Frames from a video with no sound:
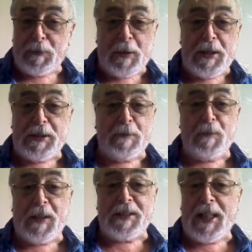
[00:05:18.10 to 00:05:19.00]
but he's a
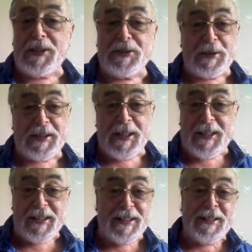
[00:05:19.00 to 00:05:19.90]
fantastic guy.
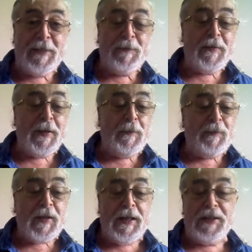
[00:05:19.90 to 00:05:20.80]

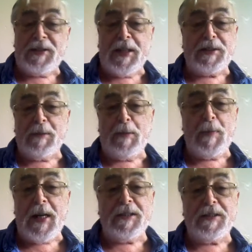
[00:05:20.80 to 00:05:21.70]
He says some
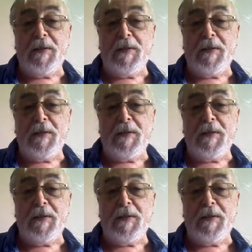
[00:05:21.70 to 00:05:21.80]
amazing